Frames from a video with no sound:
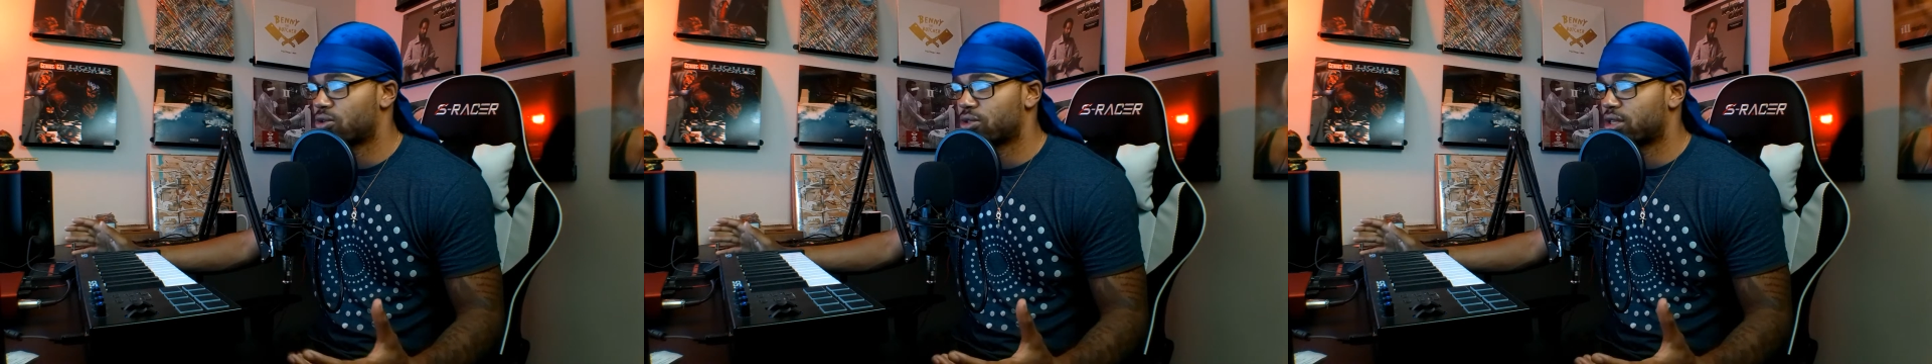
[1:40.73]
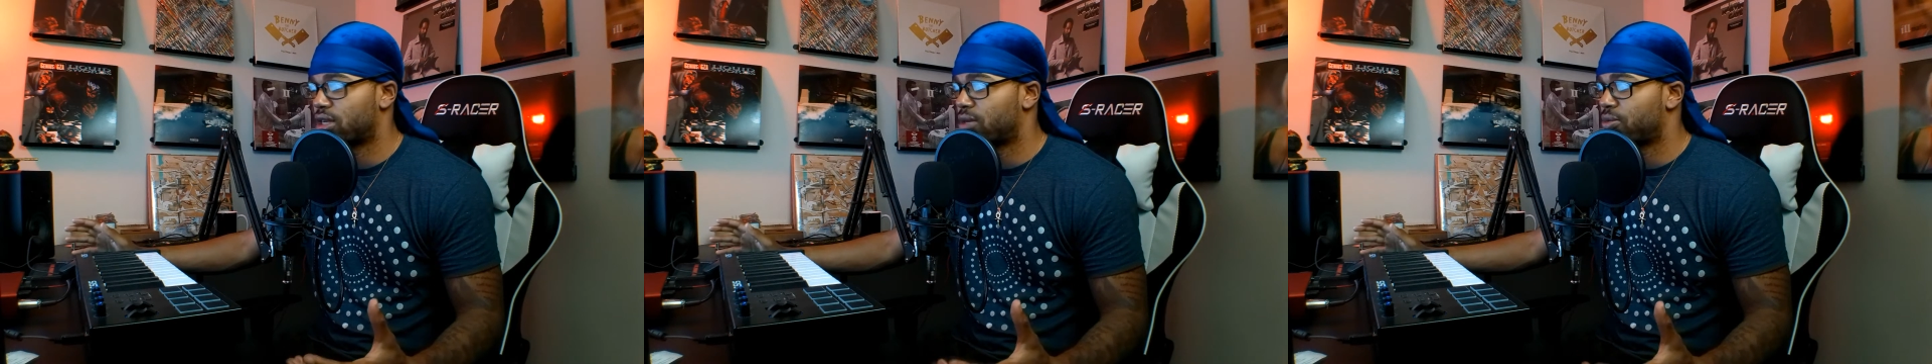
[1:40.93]

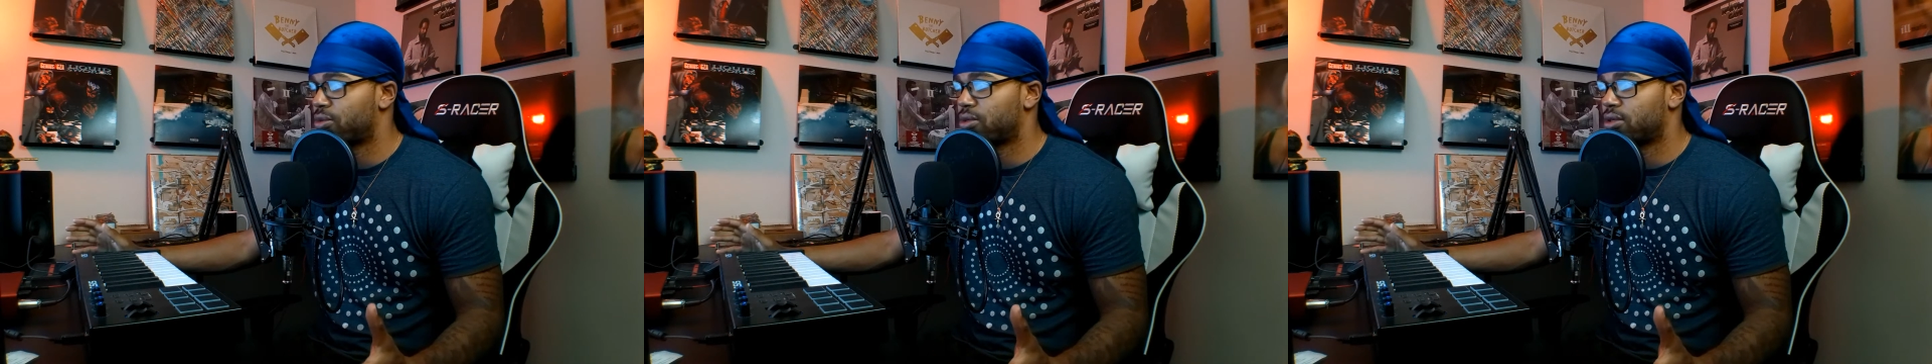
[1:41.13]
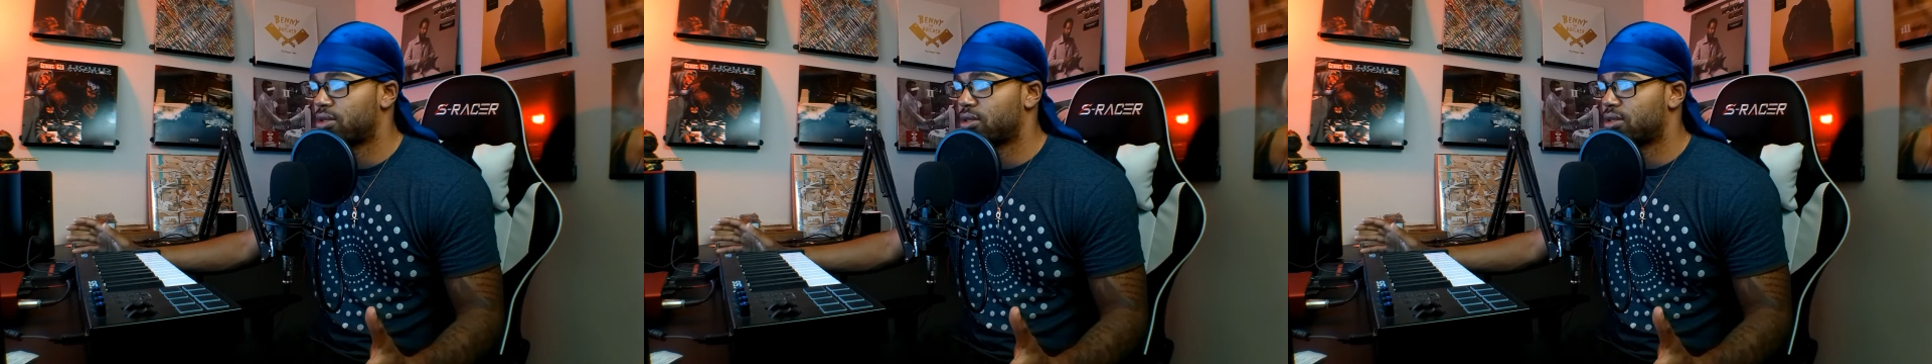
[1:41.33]

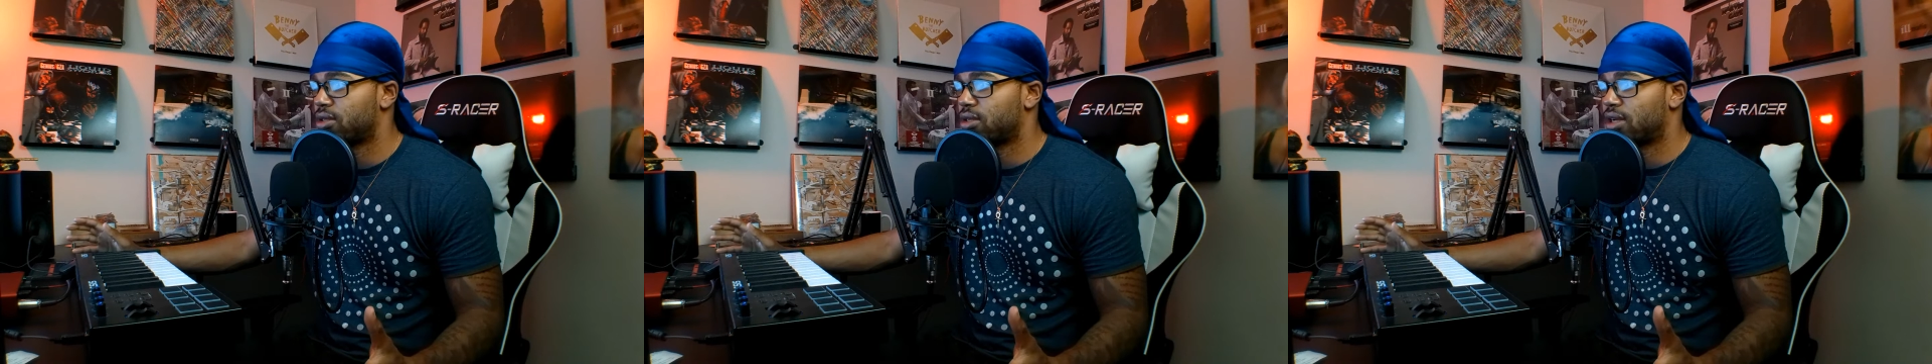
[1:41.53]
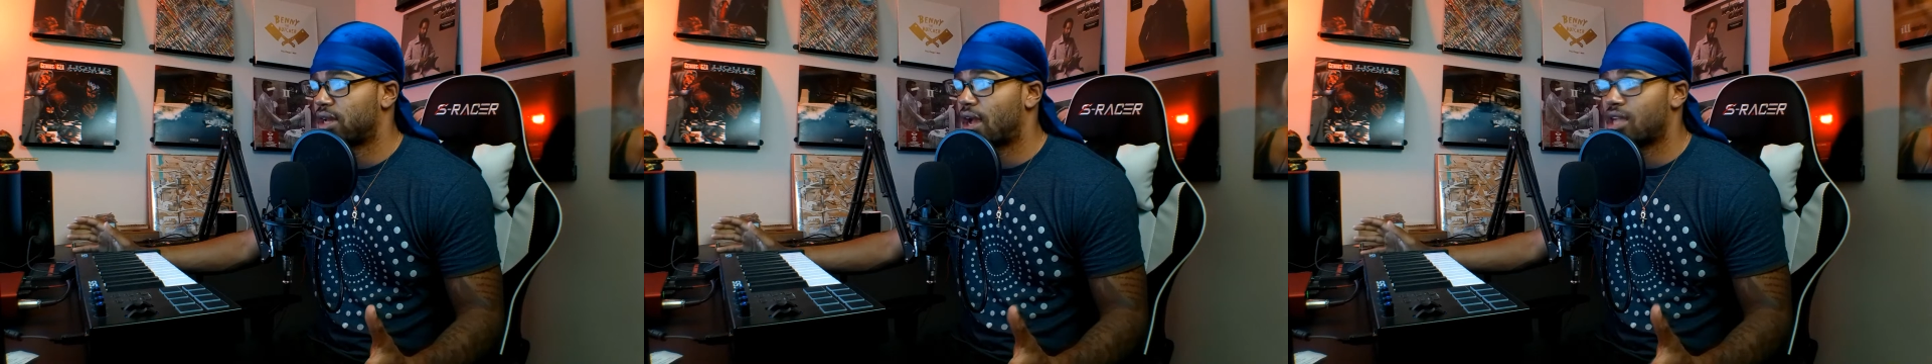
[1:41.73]
sample,
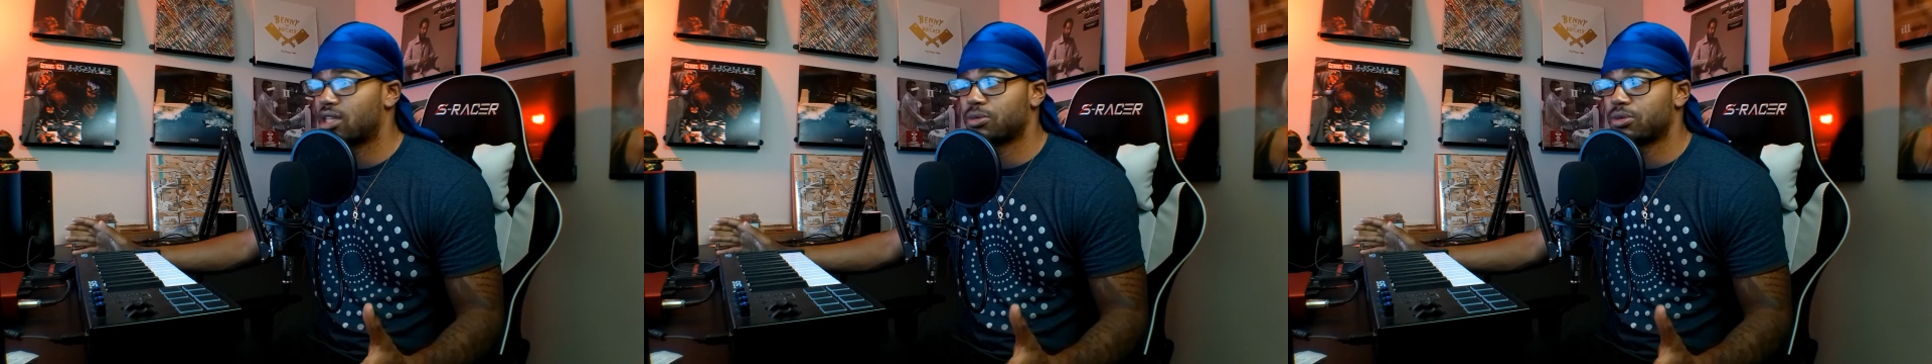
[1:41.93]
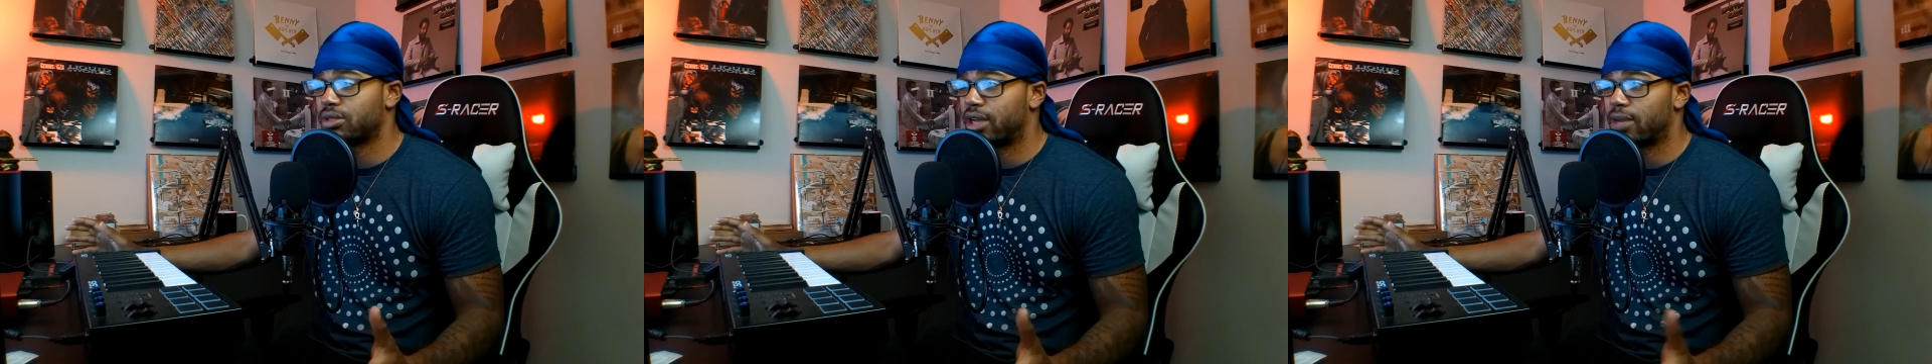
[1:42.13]
a
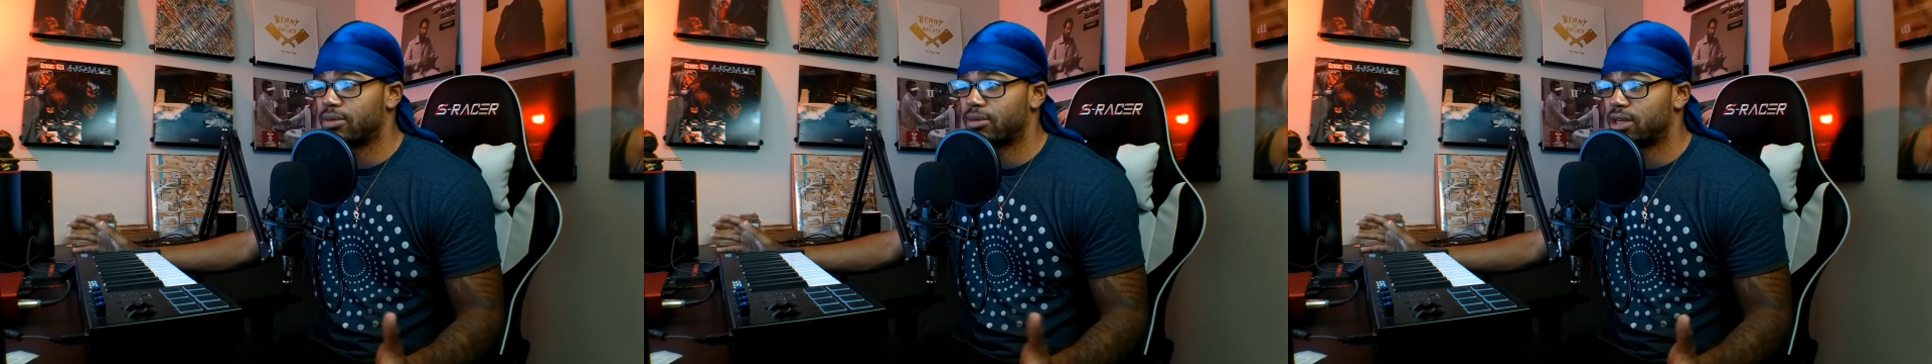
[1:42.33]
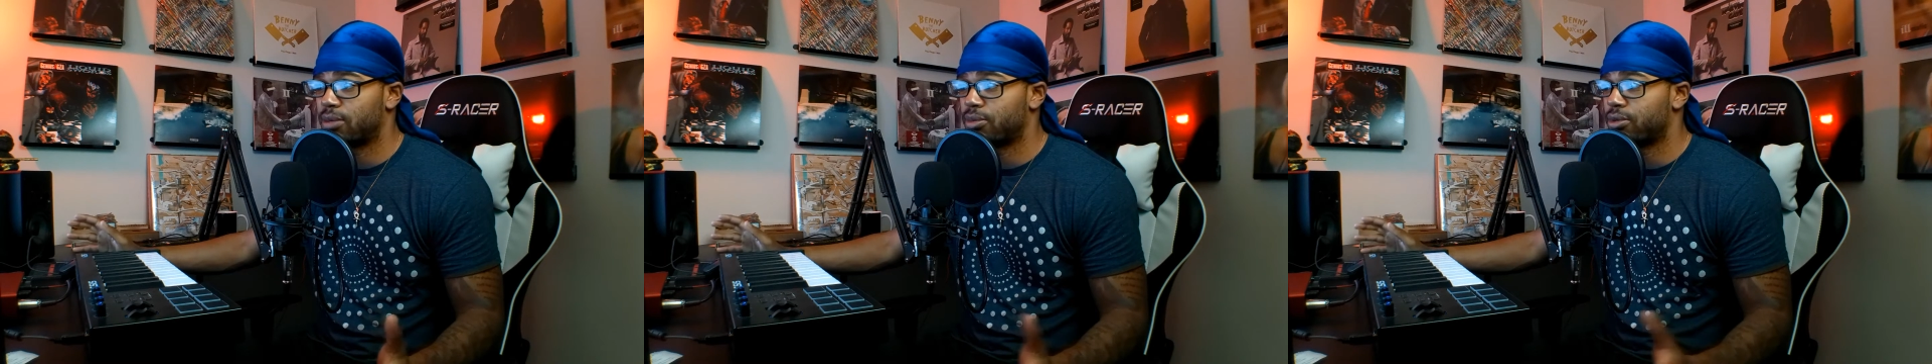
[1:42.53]
gospel type
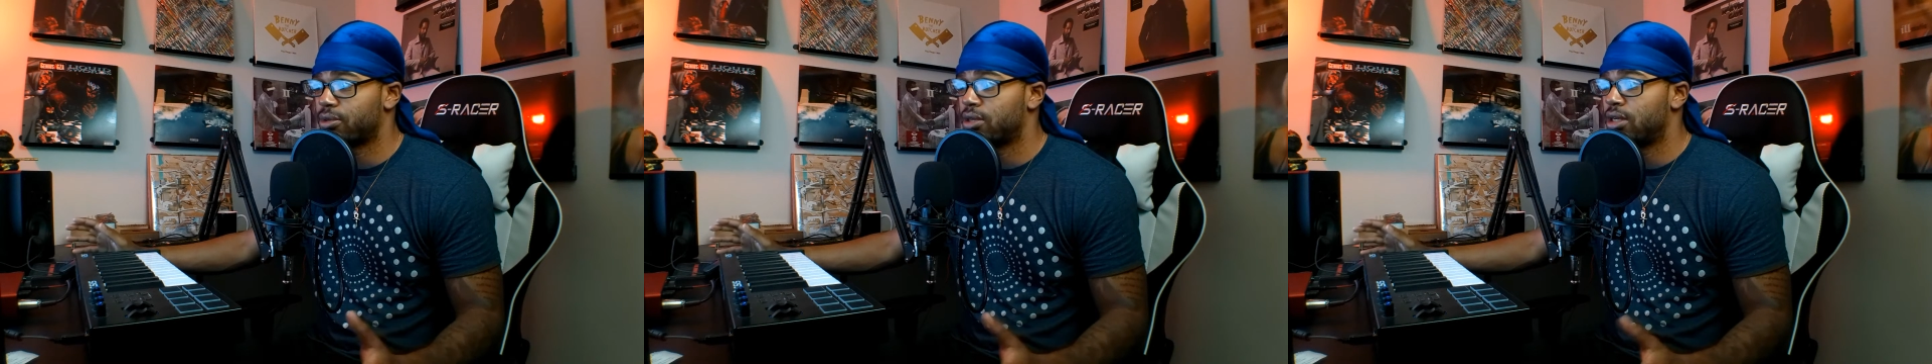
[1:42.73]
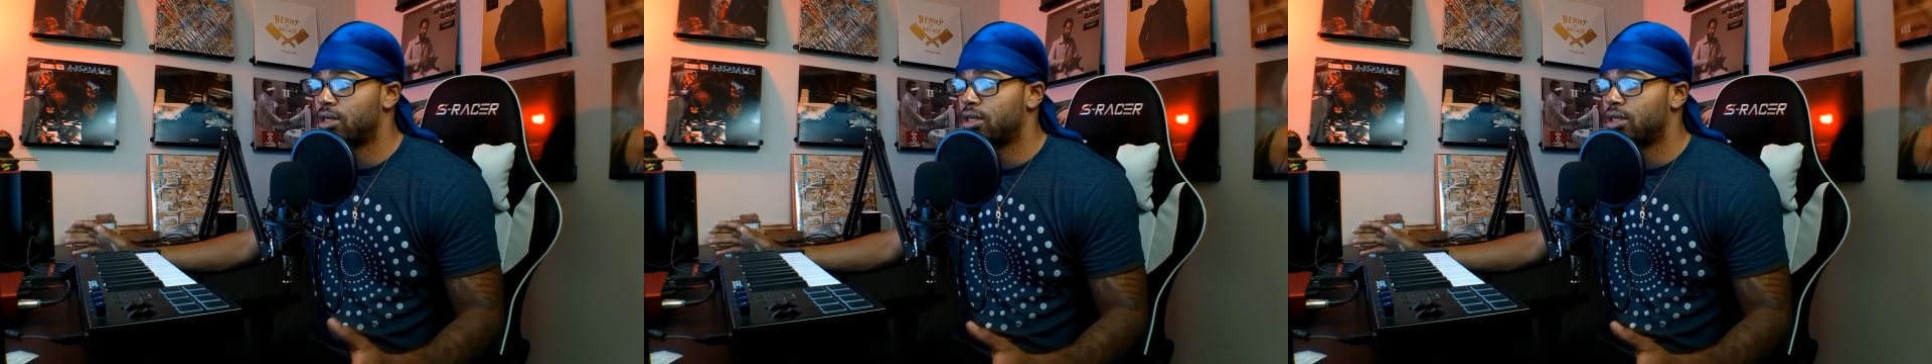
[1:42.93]
sample.